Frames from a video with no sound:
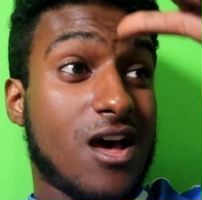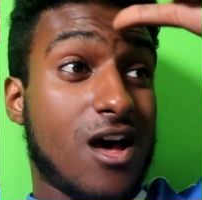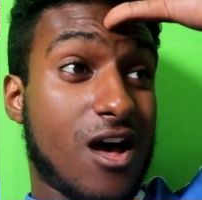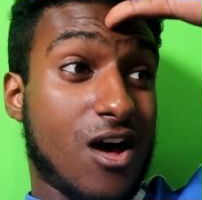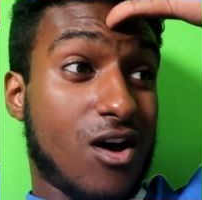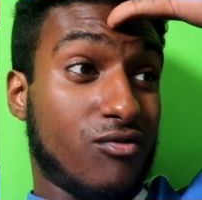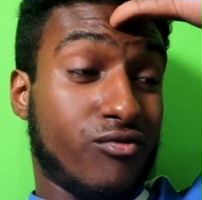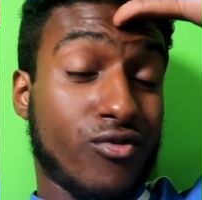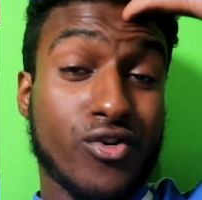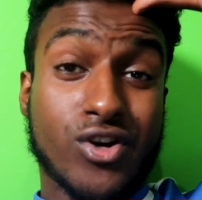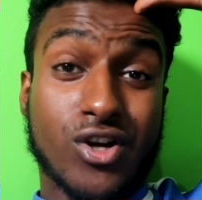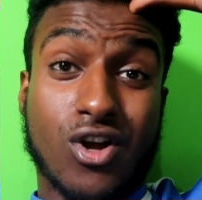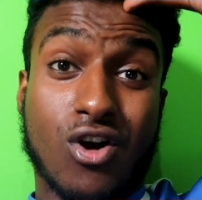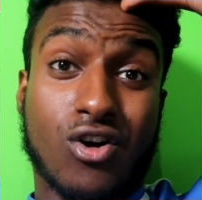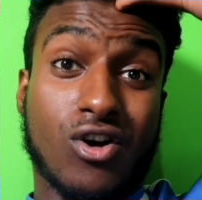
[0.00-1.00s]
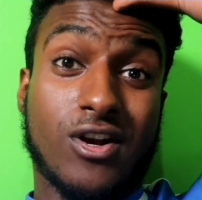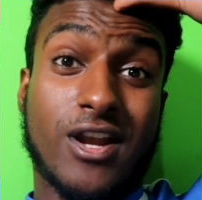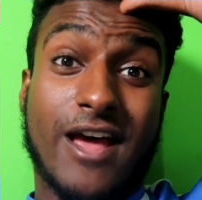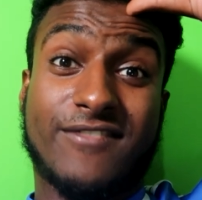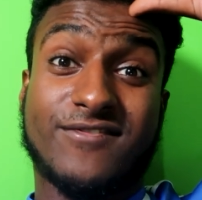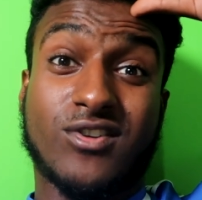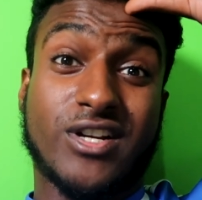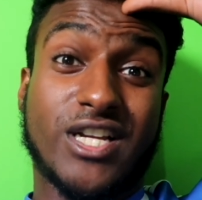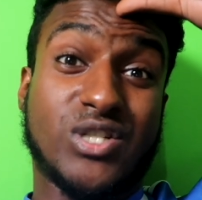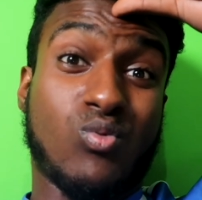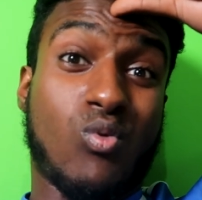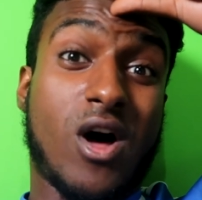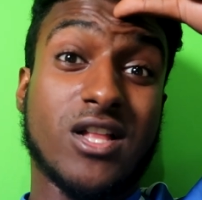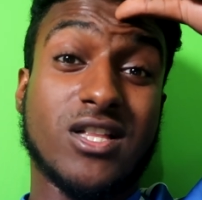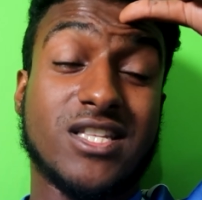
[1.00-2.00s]
Rudiger got left on his
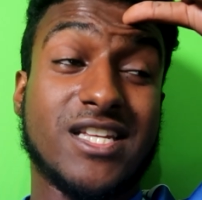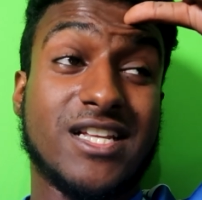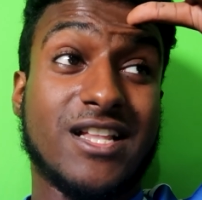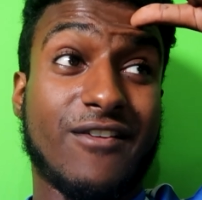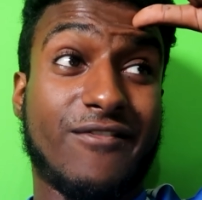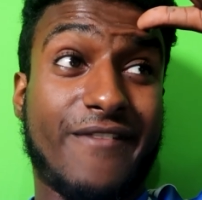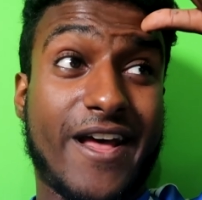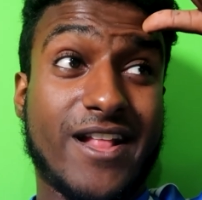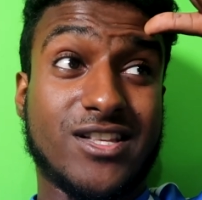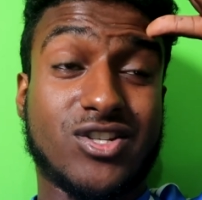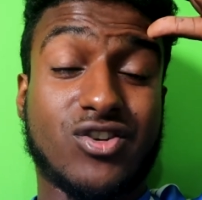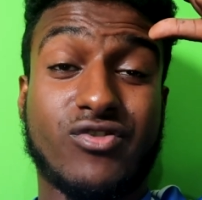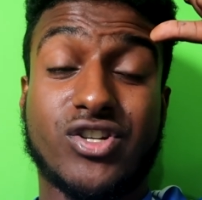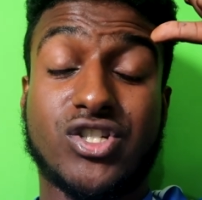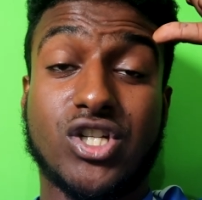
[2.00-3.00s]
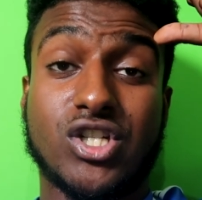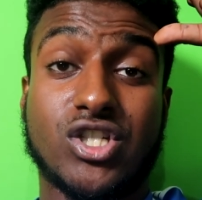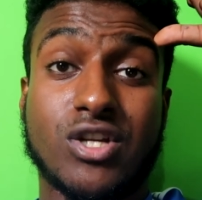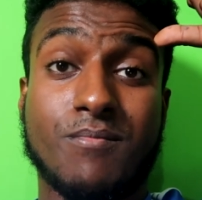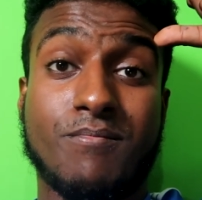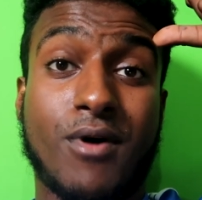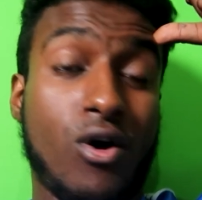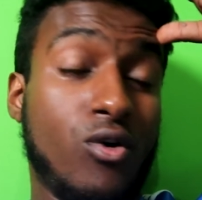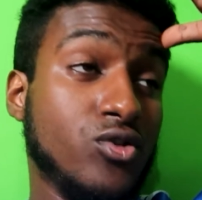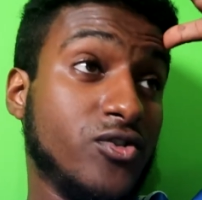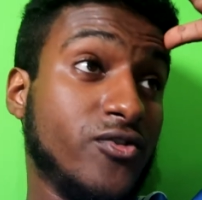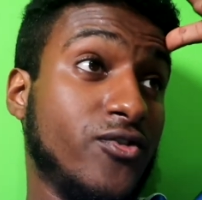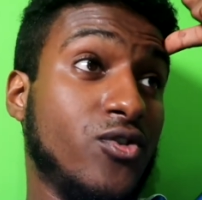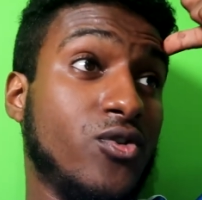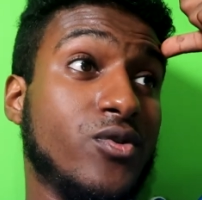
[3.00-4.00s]
ones in defence, Christensen
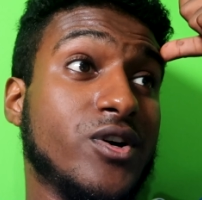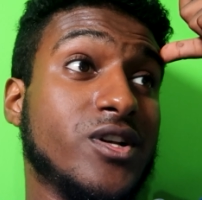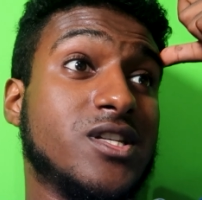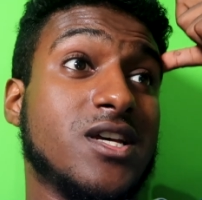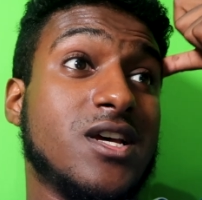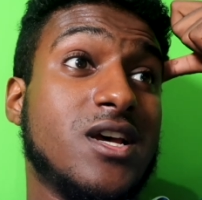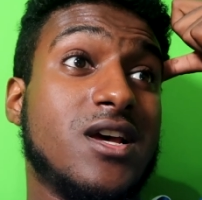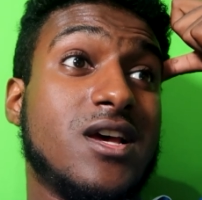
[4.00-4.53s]
bowled forward.